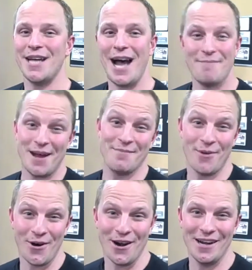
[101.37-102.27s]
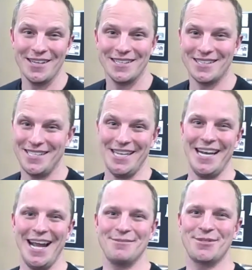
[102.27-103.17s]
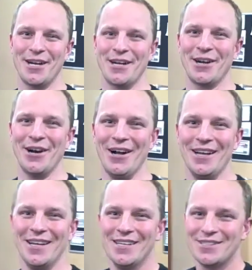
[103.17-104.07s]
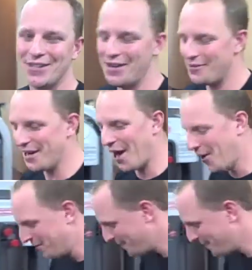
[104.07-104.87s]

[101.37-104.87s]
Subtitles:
to hop on board the seated hamstring curl. So here we go.